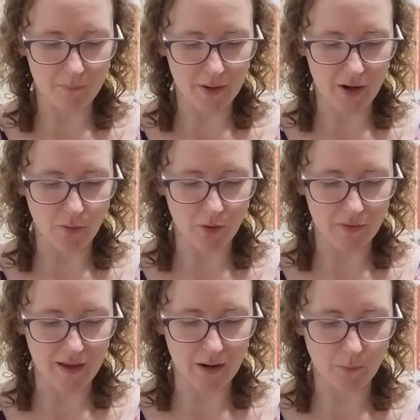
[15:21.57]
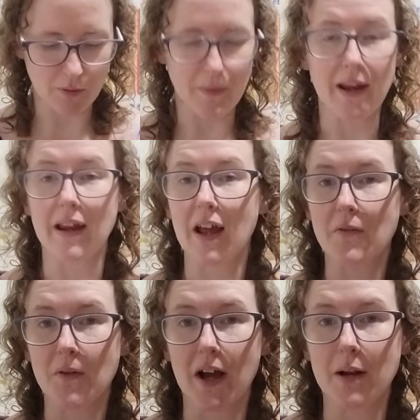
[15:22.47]
But I thought that would be a
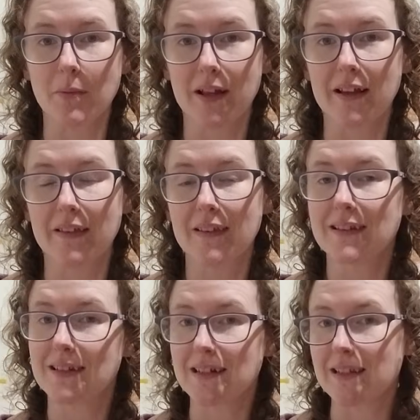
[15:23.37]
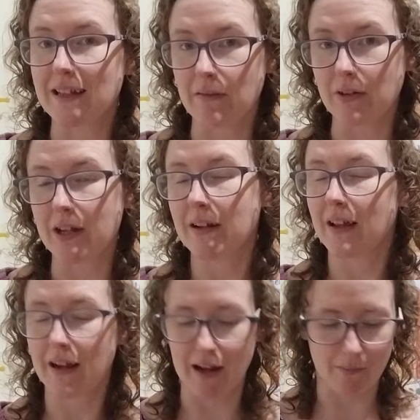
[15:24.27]
fine place to leave it
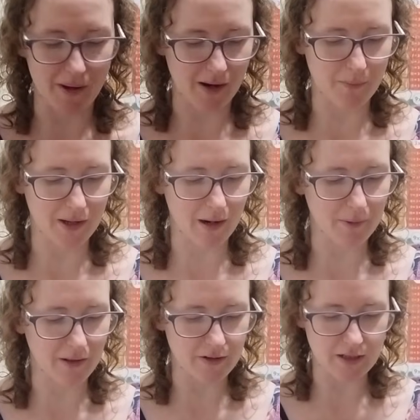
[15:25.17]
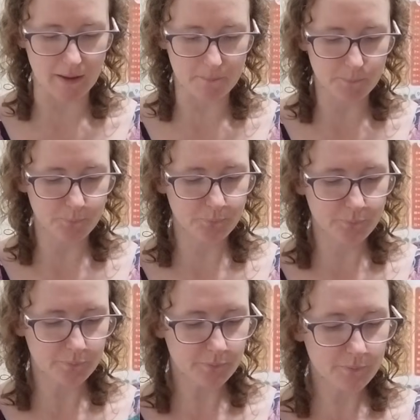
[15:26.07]
and come back and pick it up another time.
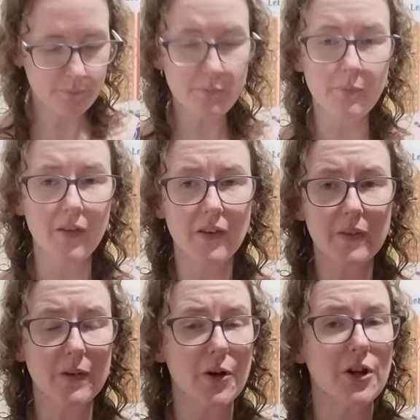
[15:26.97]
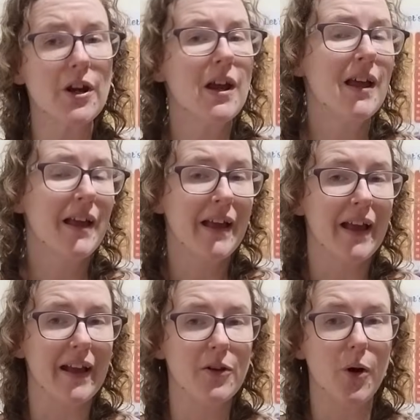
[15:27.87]
So
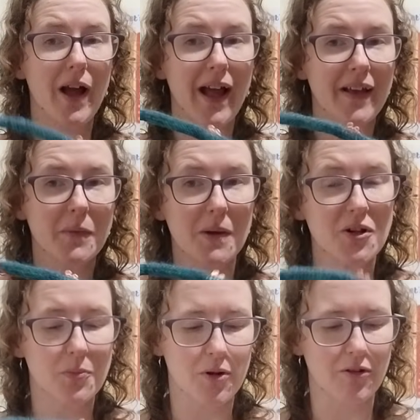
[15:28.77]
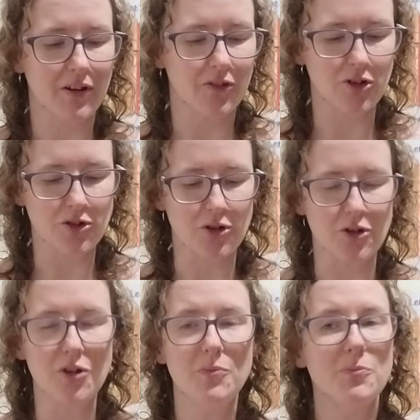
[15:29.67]
not as much progress to show
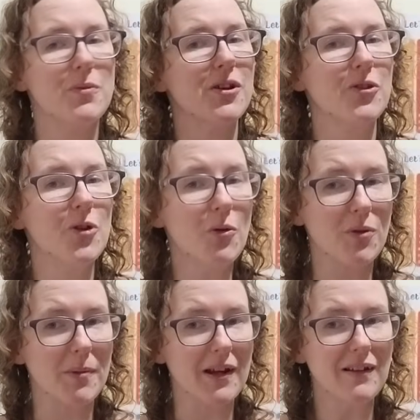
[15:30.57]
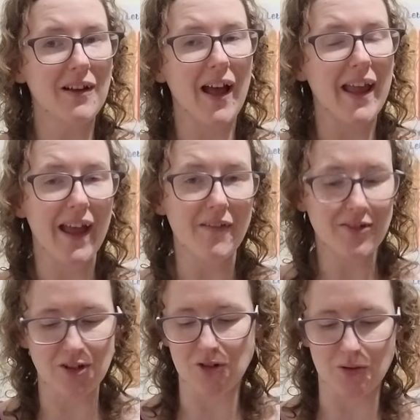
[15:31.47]
you, but it's not ribbing. I have
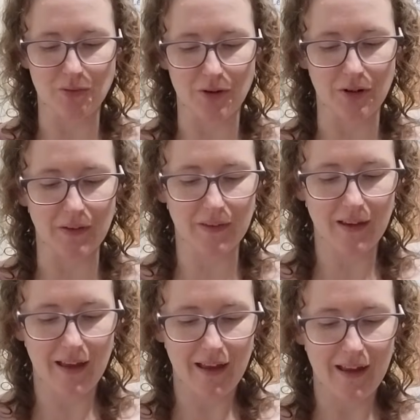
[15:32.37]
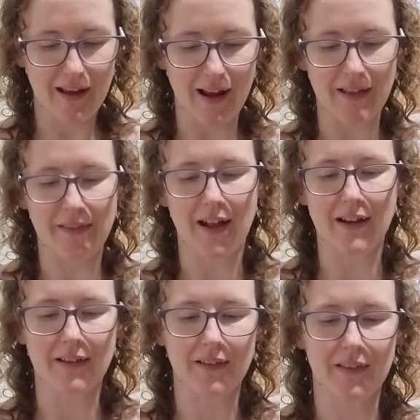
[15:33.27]
done short rows, and that
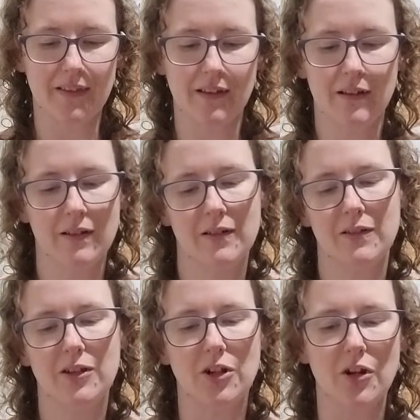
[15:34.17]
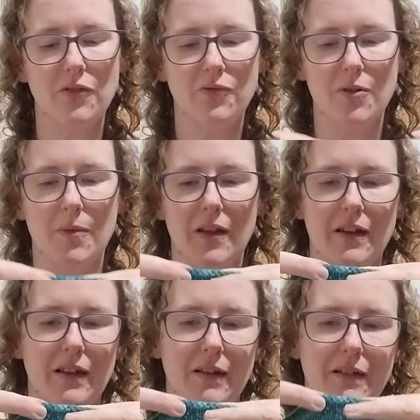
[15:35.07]
is, you know, from
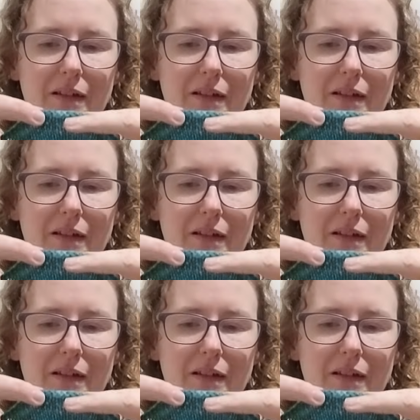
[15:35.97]
the